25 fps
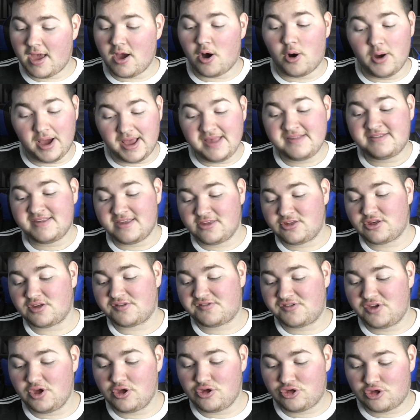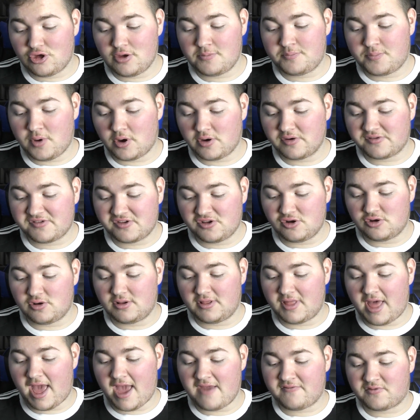or is it just YouTube boxing
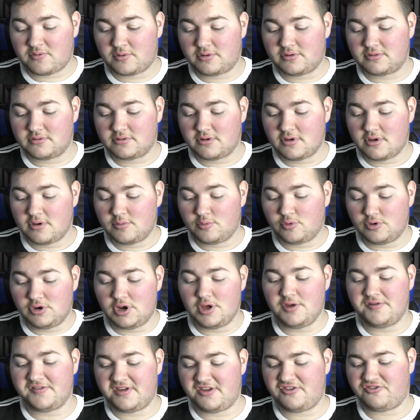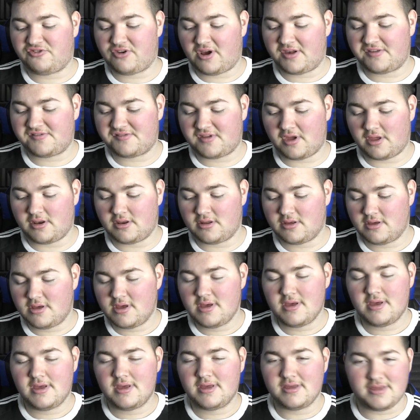that everyone will lose interest in?
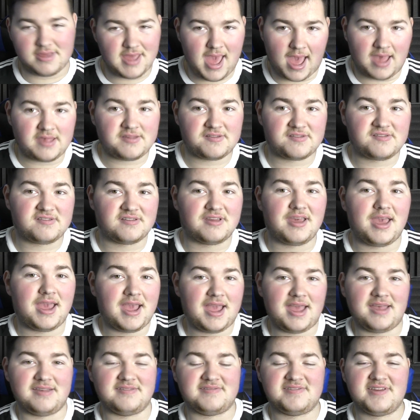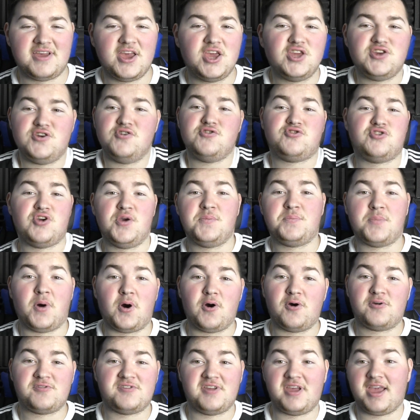Yes, it is. YouTube
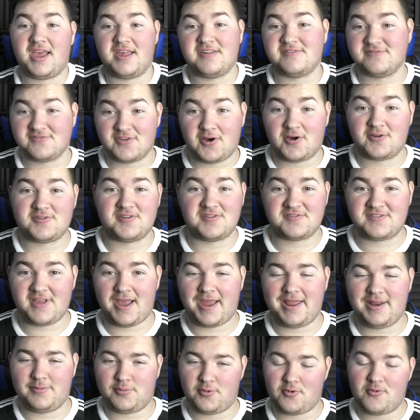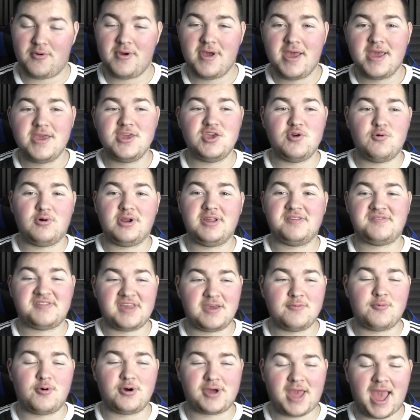boxing is not sustainable. You want to
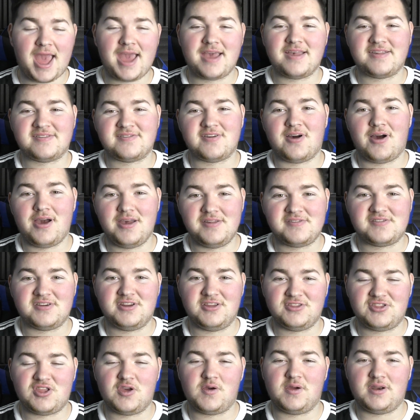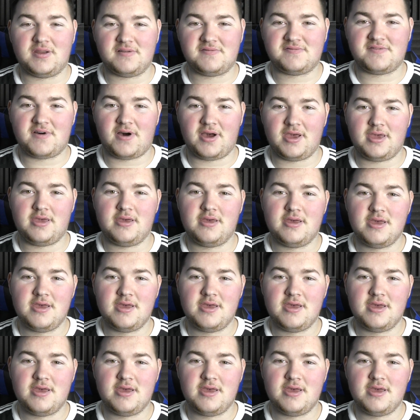see what KSI is going to do in a fight.